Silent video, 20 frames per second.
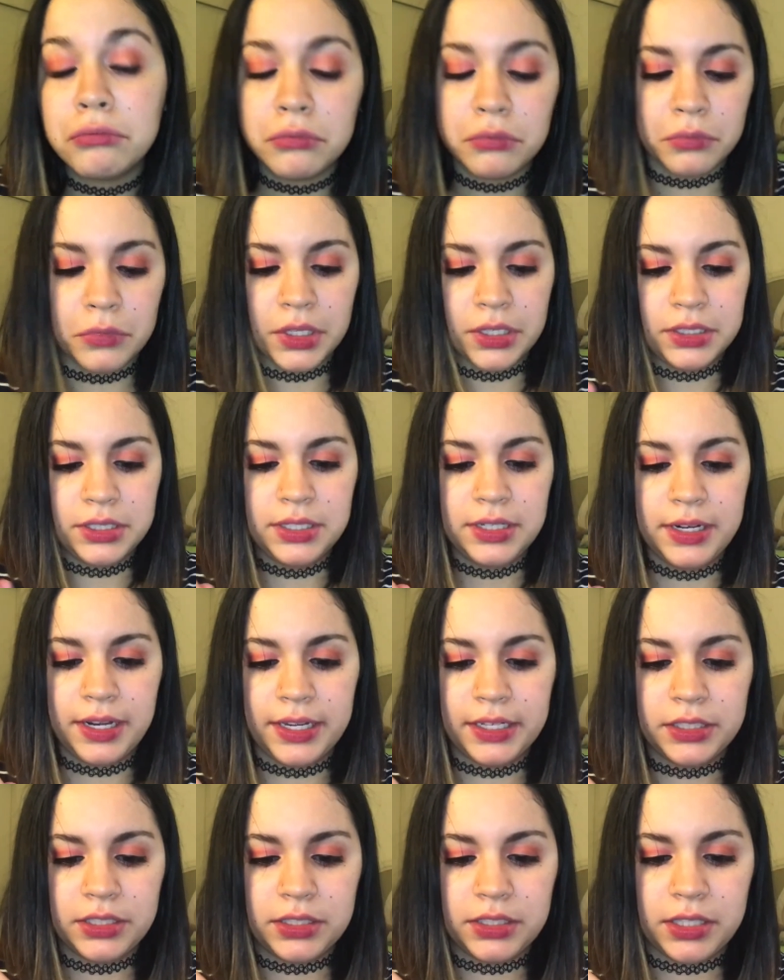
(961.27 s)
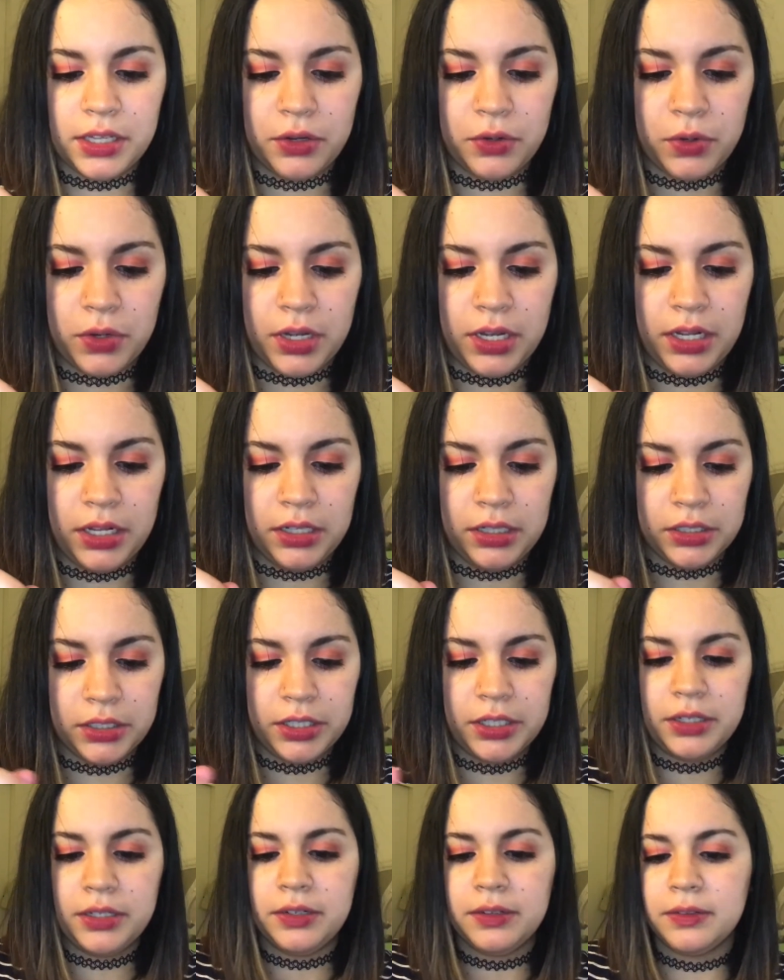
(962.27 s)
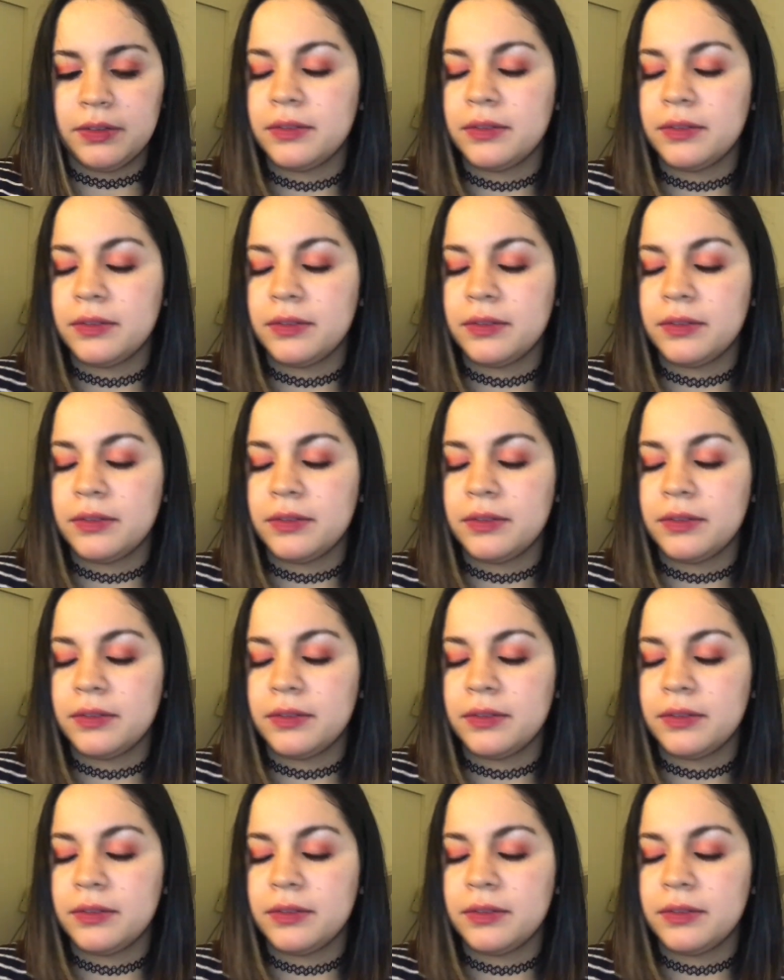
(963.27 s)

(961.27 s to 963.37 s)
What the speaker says: It's a nice subtle color.